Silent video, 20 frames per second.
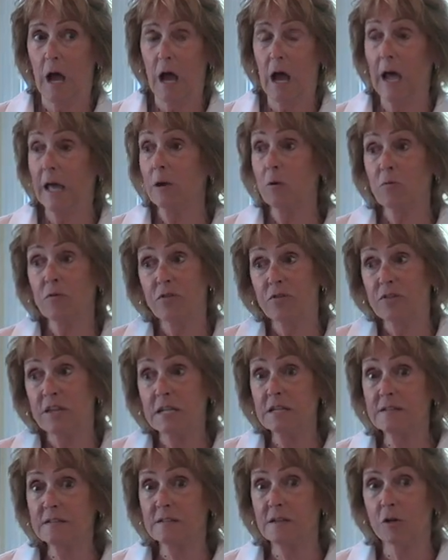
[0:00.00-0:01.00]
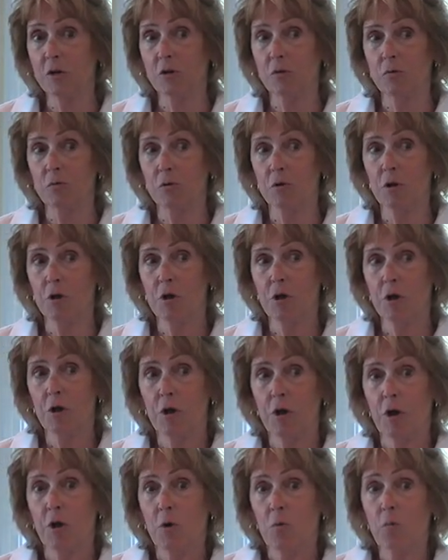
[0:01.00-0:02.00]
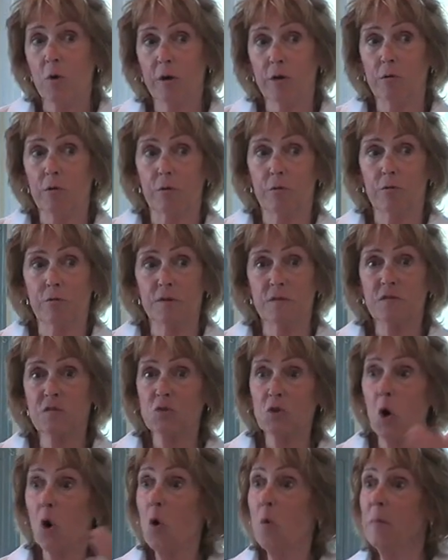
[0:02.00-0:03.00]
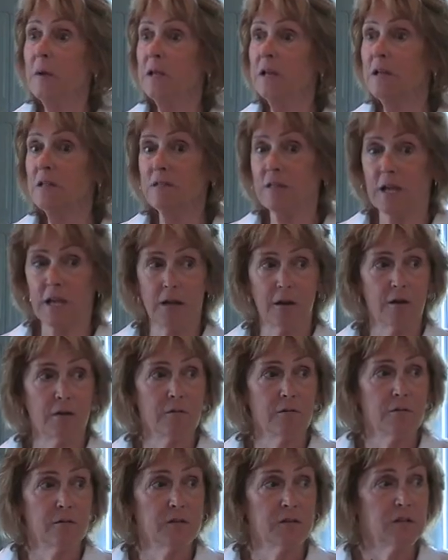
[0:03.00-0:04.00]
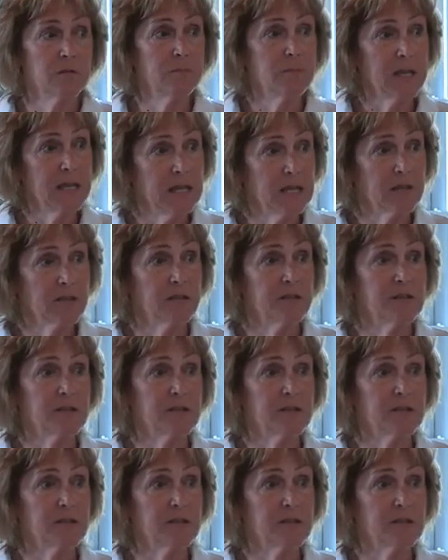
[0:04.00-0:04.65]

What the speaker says: I don't think so. Well, there's nobody there to make the